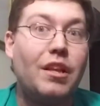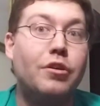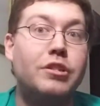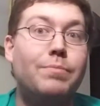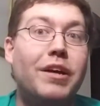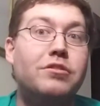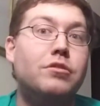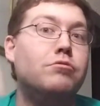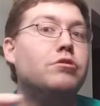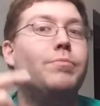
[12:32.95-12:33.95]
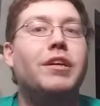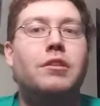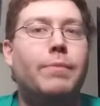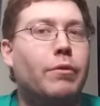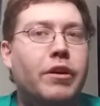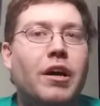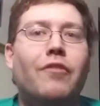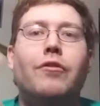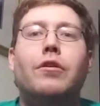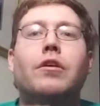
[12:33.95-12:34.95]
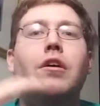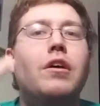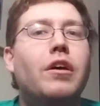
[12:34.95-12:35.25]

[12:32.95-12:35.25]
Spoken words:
her specials, which would basically be recover,